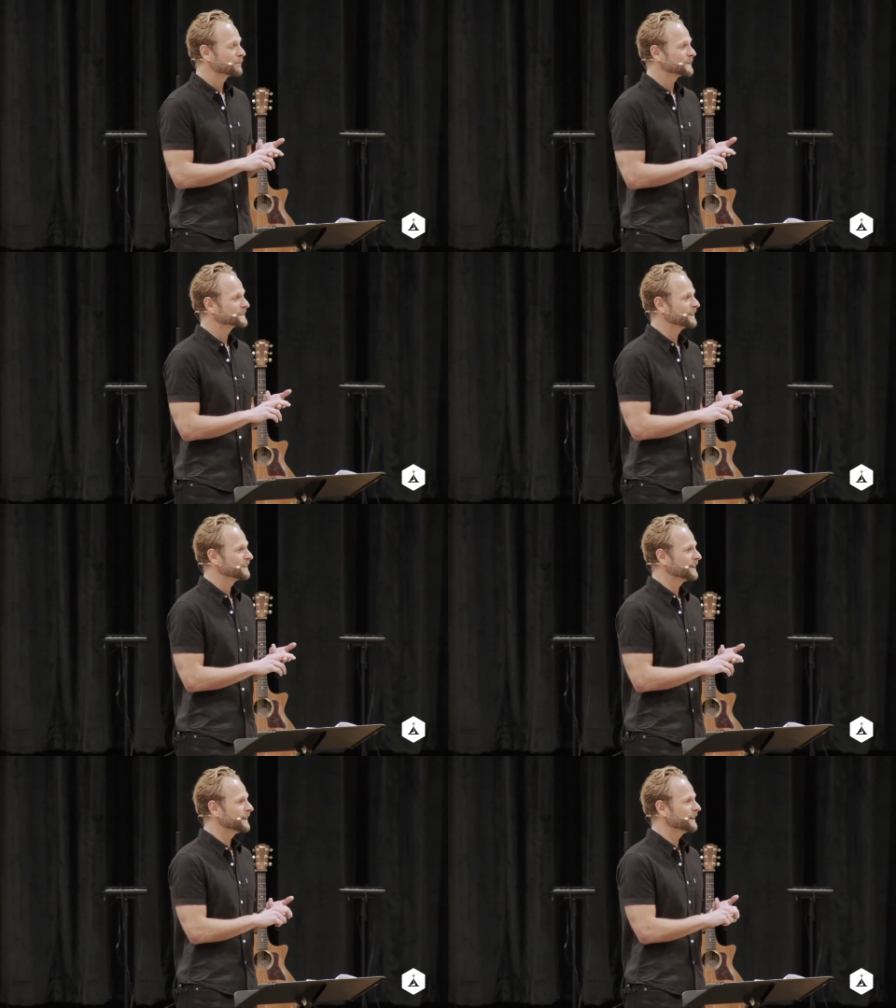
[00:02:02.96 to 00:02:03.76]
Bowl
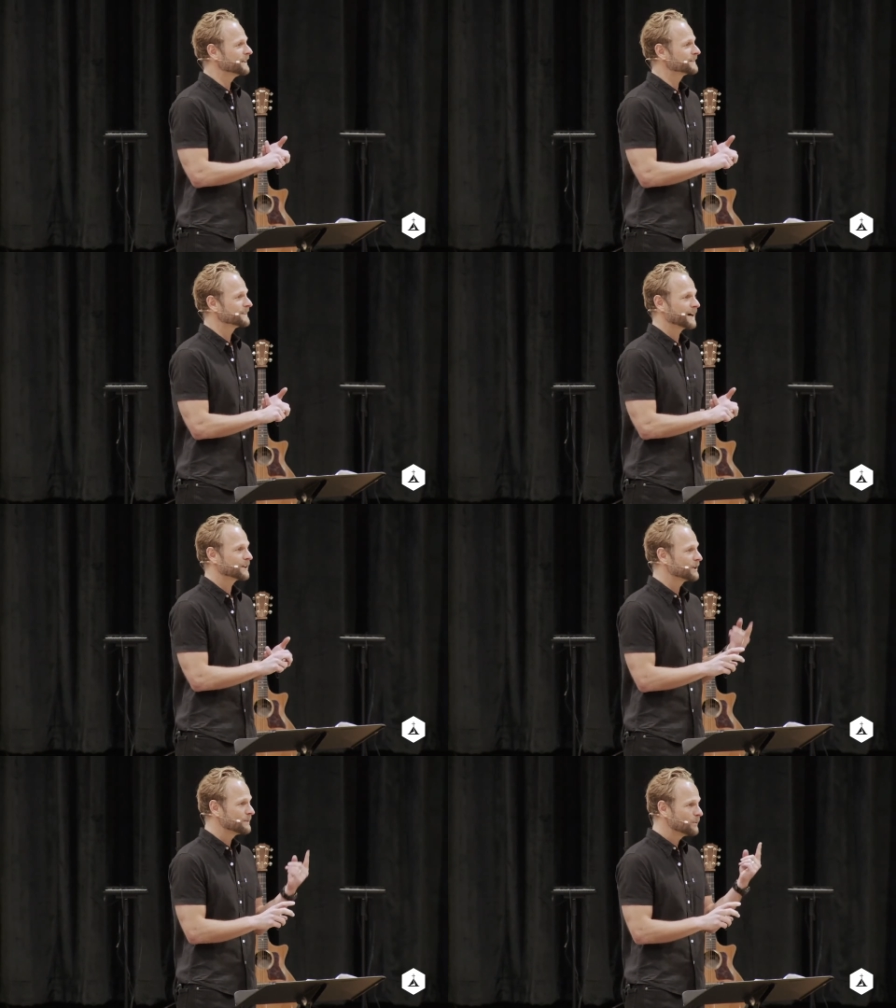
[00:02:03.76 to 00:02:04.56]
Sunday, is not
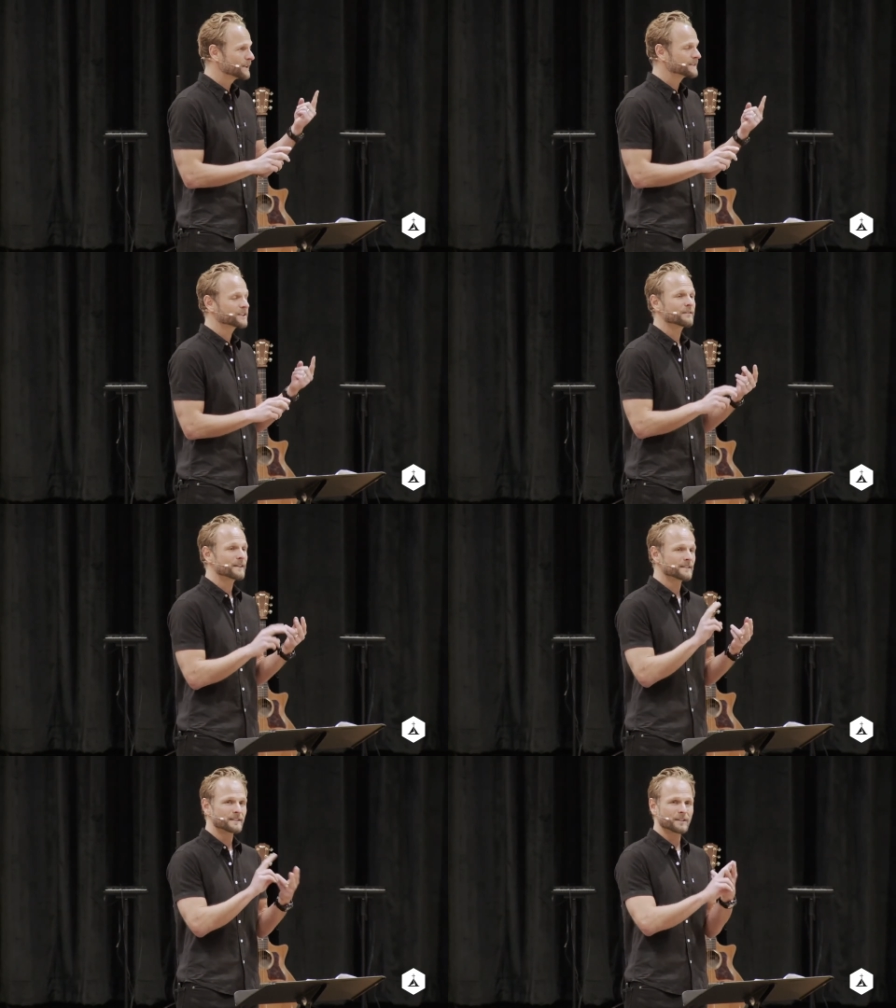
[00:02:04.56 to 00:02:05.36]
going to be one
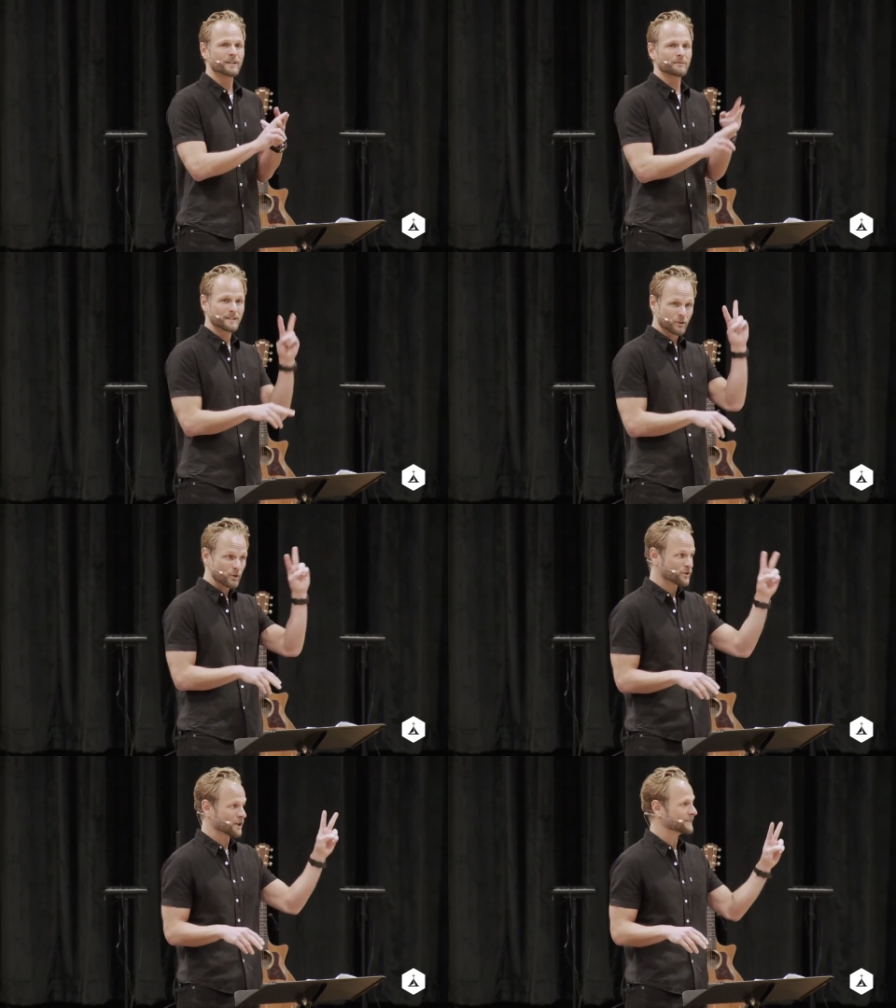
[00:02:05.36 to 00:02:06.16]
service, it's going to be
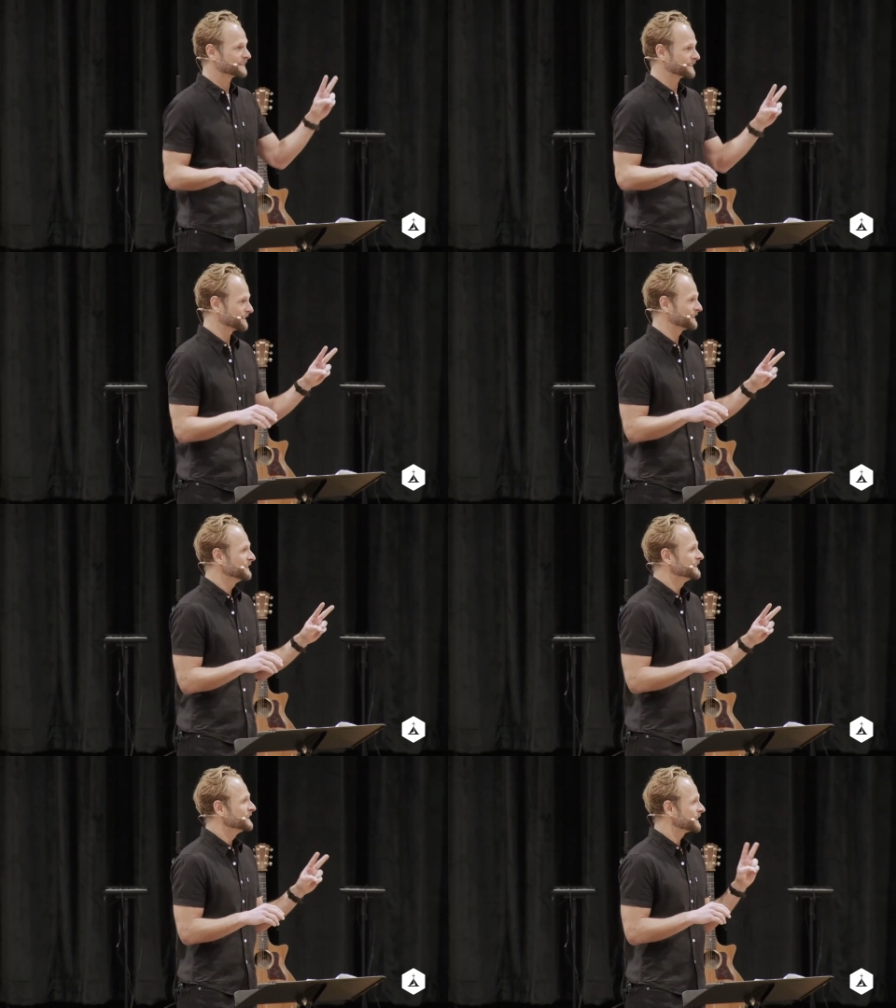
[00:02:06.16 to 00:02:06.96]
two services.
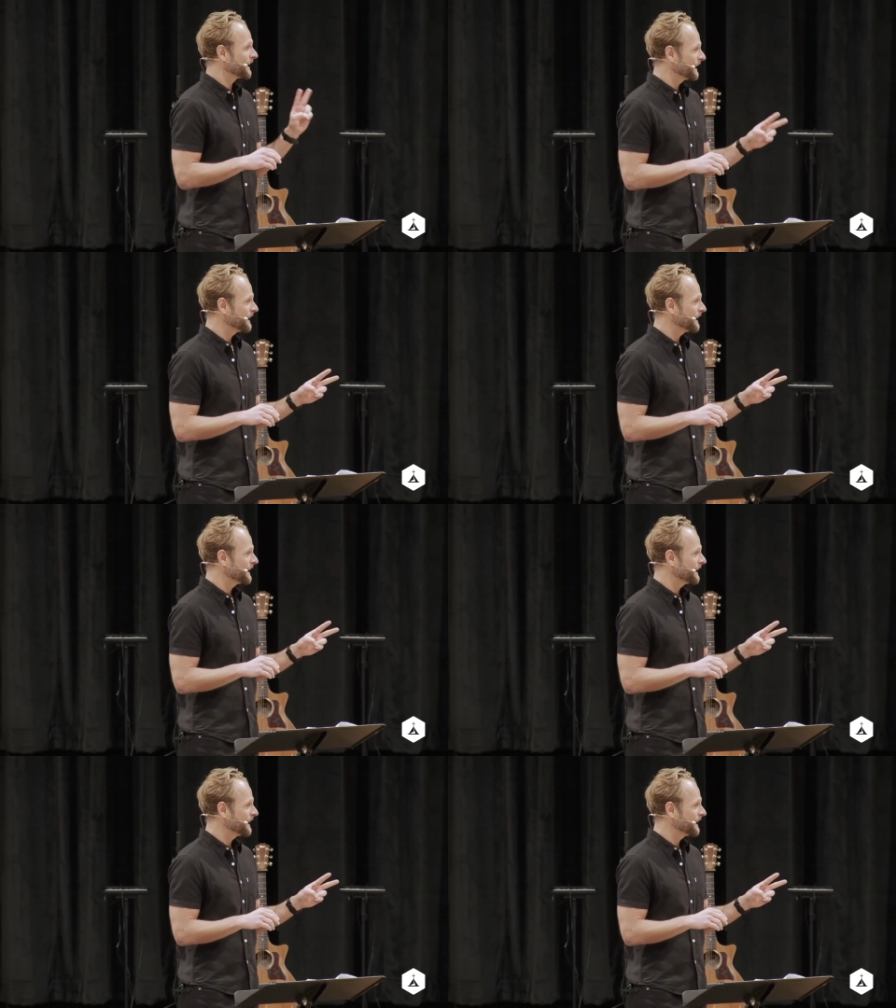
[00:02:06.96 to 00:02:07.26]
9